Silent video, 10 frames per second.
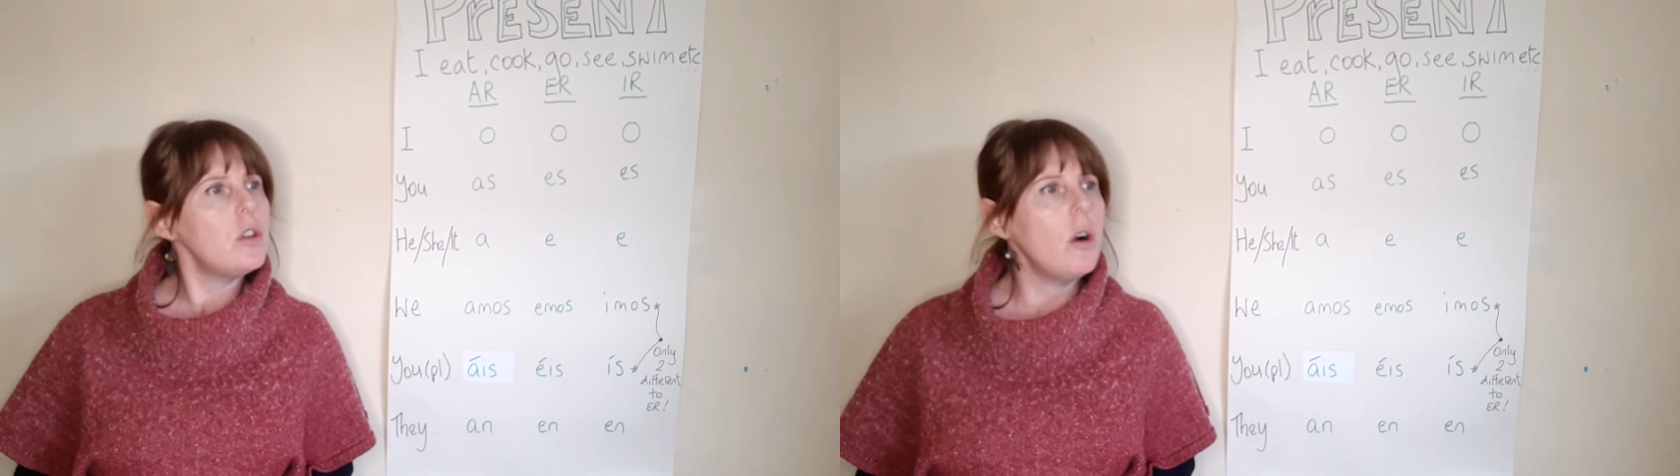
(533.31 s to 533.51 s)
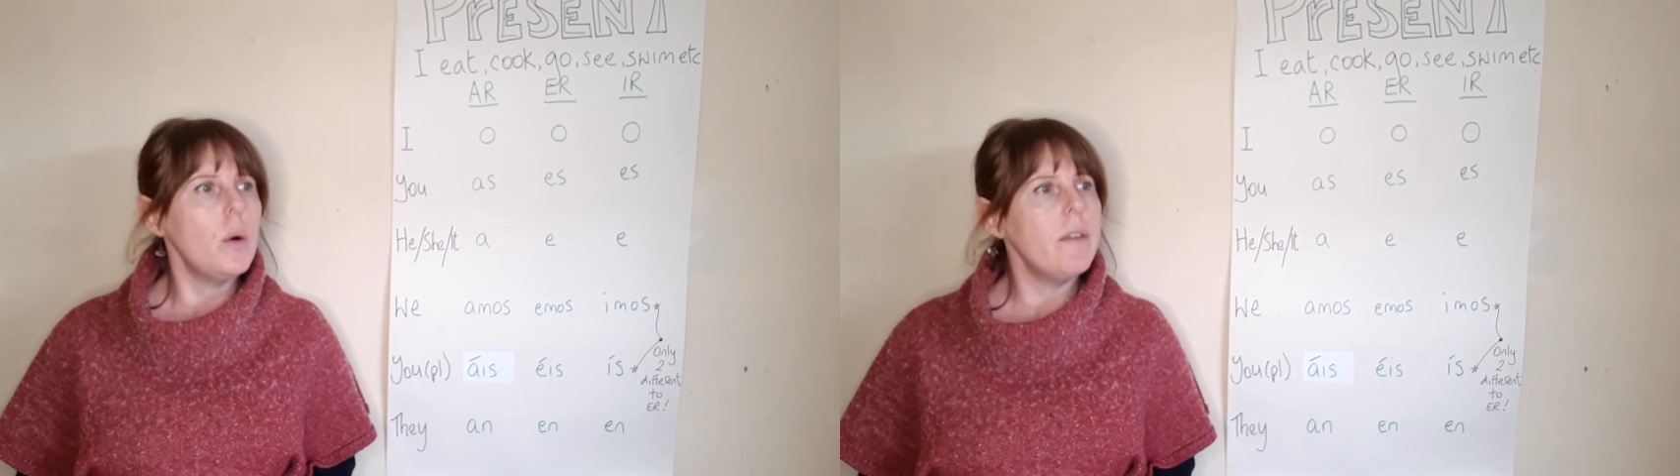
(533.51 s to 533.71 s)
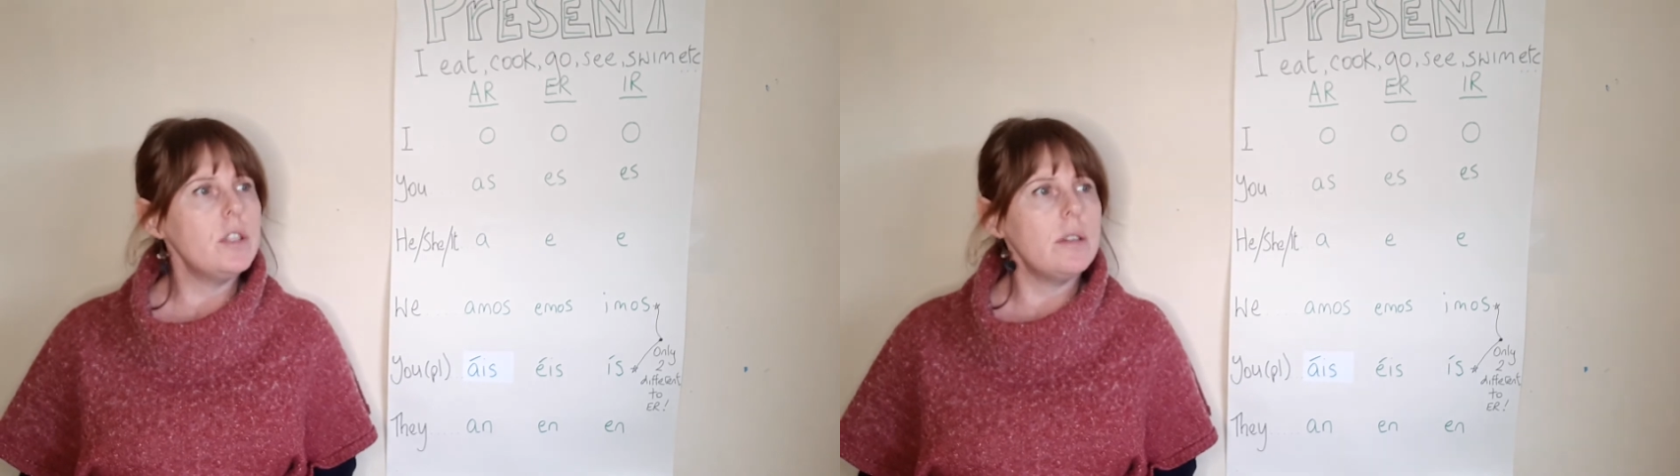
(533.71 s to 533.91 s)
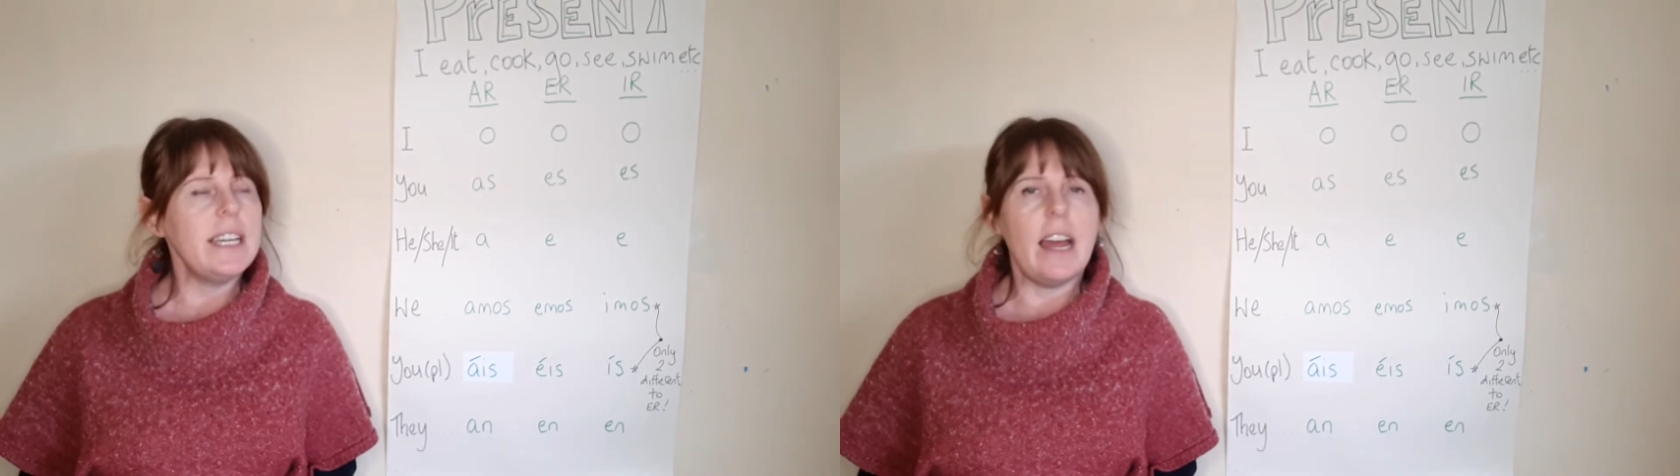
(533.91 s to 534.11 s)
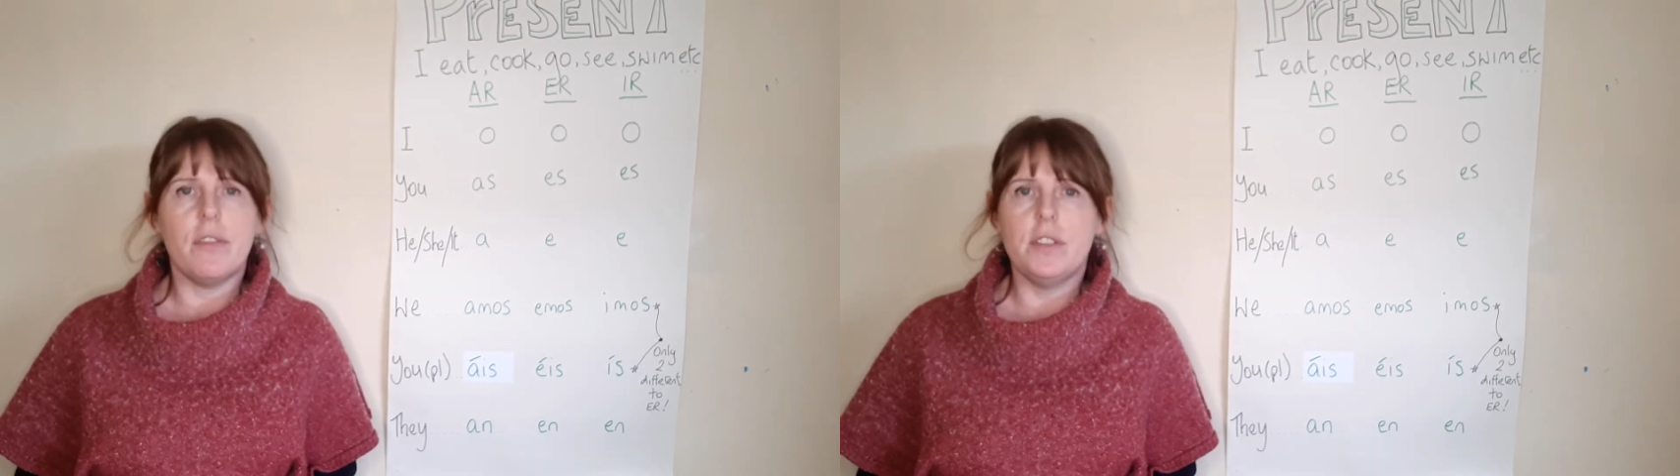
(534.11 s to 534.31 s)
or whoever's looking
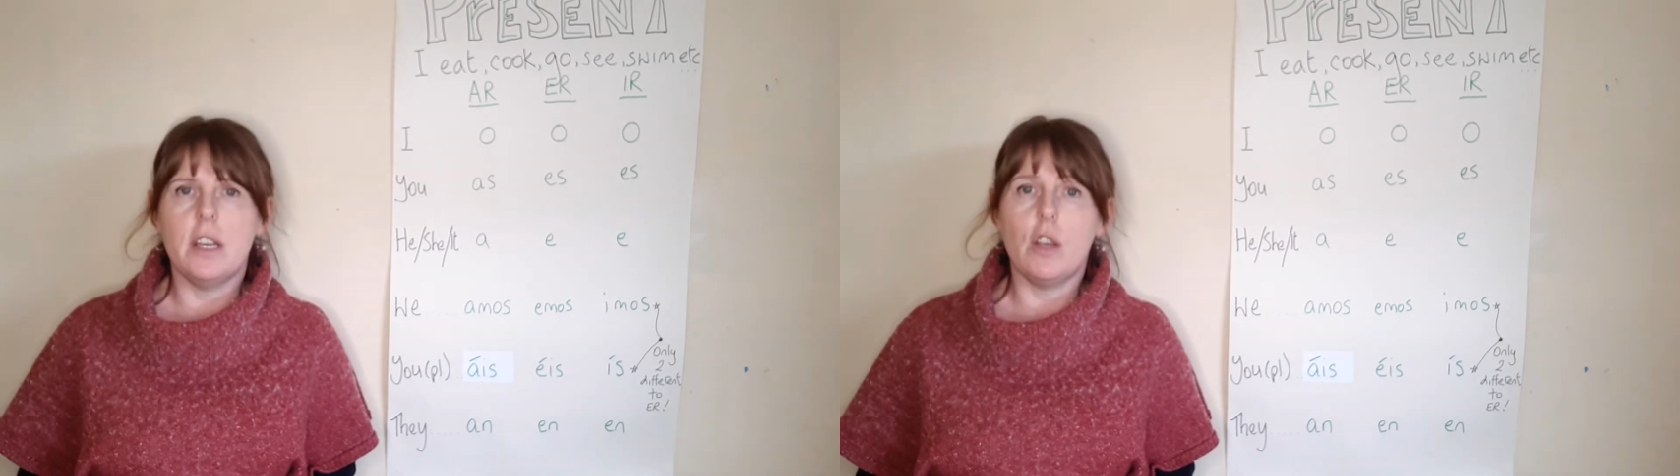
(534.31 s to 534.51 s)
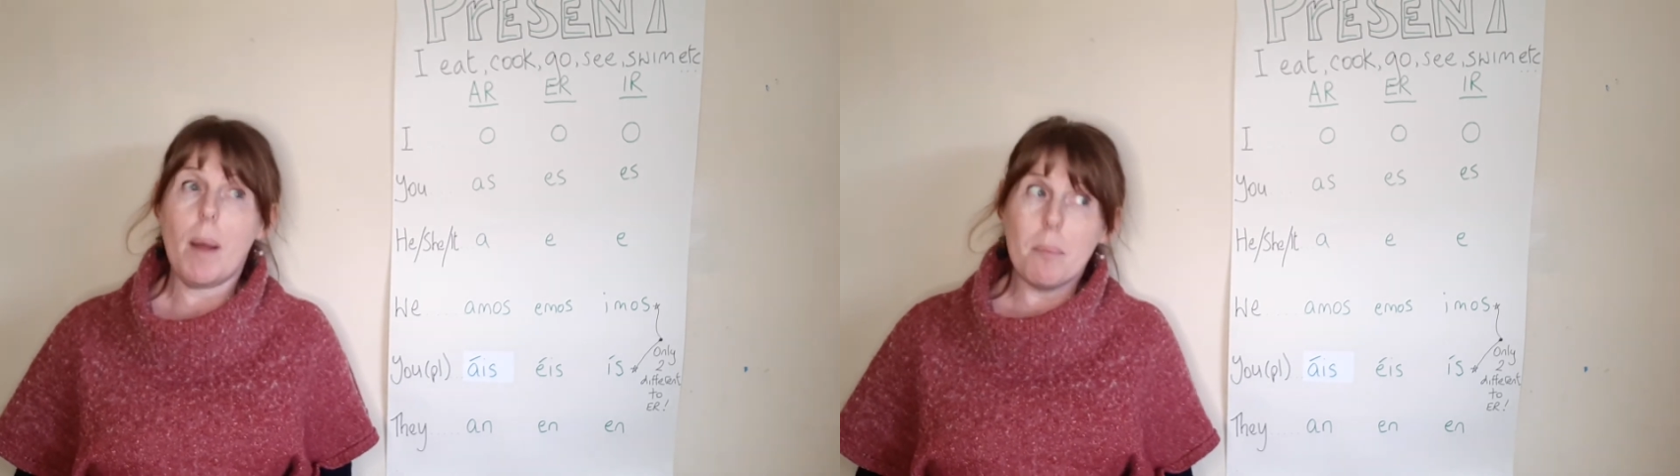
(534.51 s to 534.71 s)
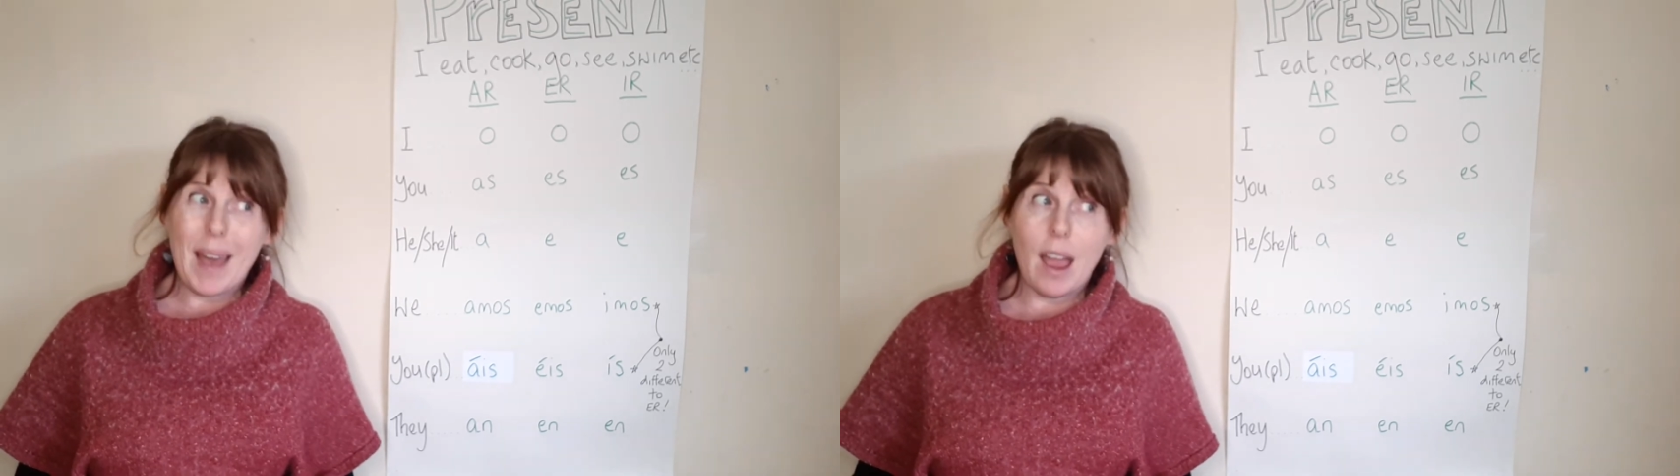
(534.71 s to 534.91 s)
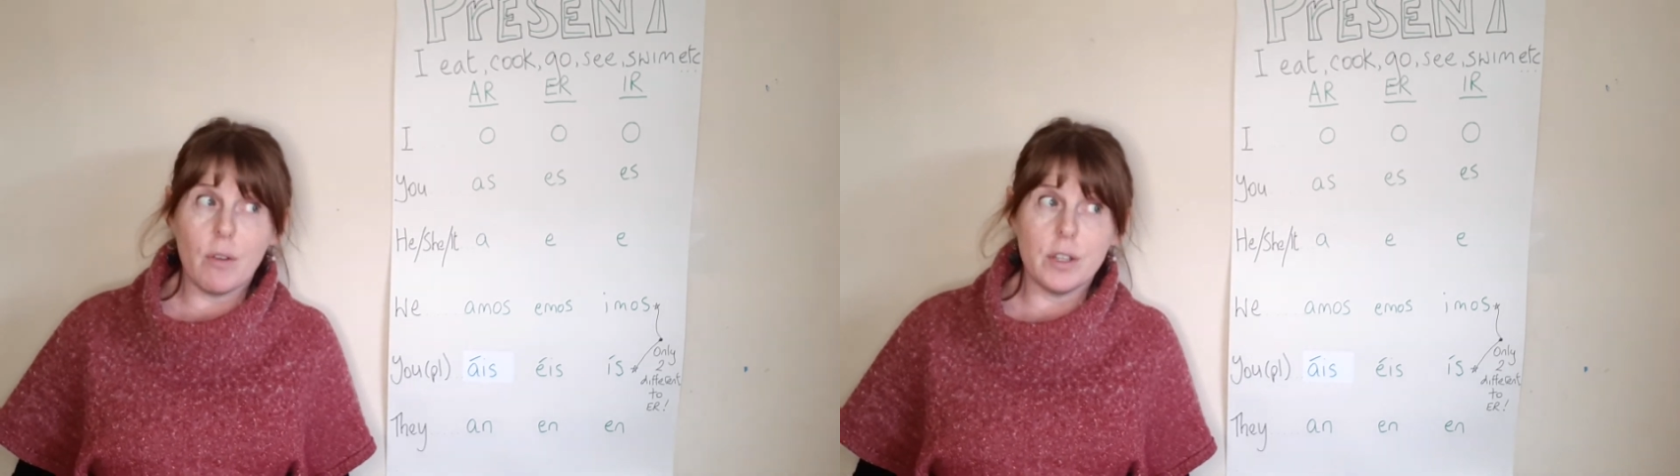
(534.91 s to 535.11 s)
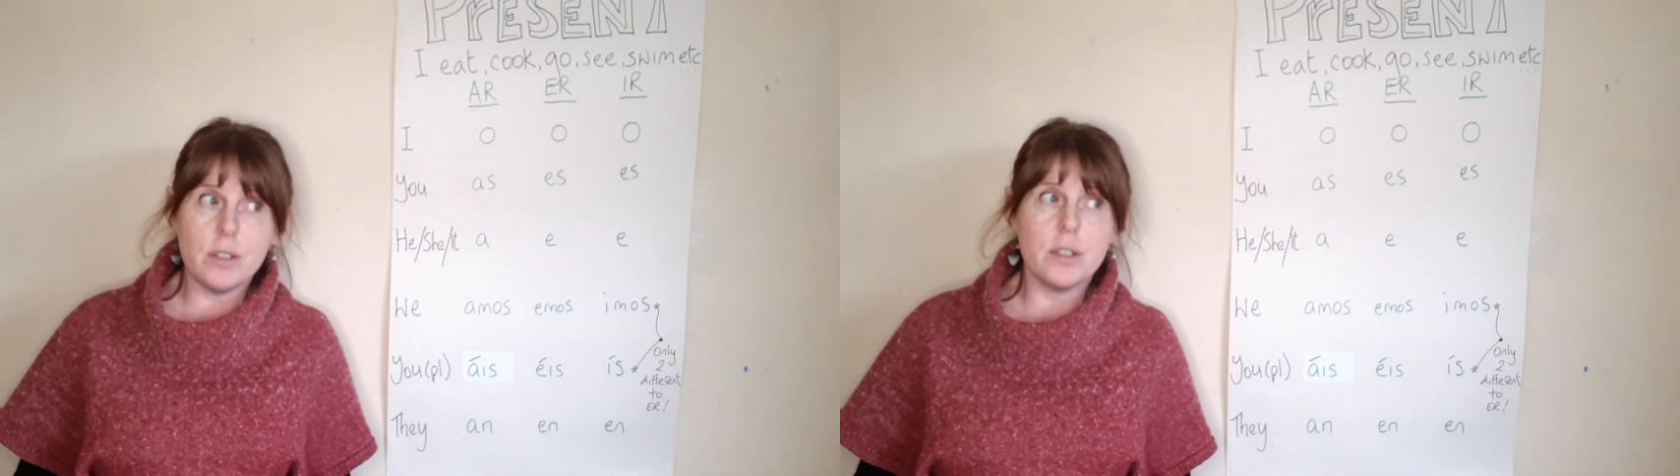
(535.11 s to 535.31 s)
after your
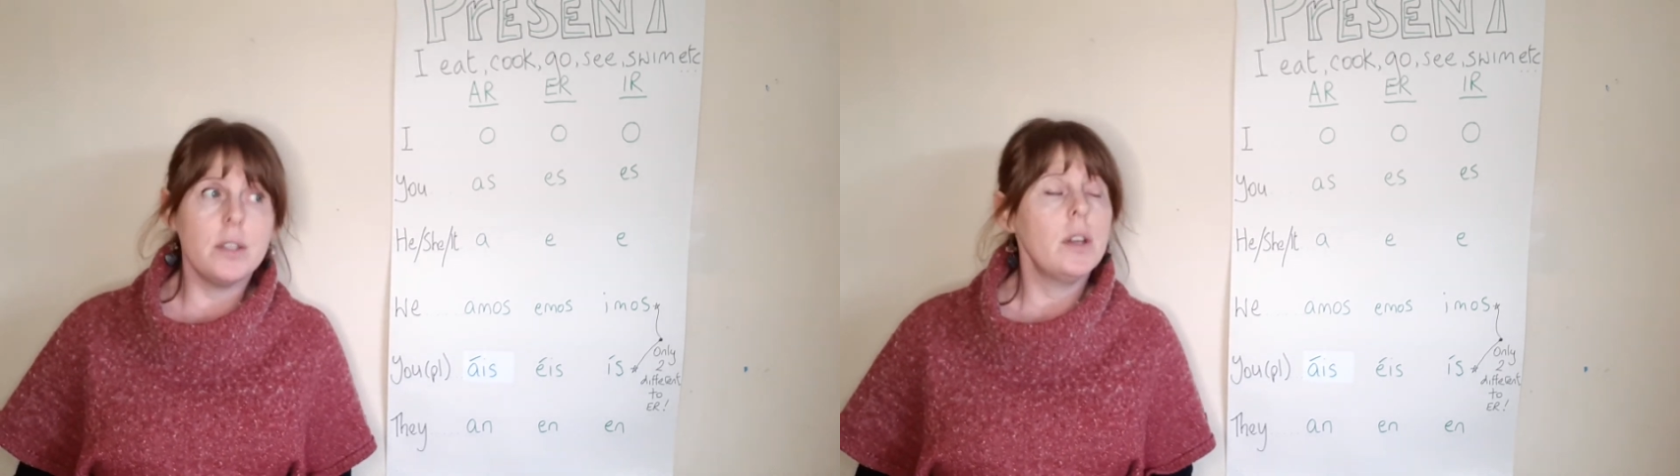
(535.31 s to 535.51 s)
grandparents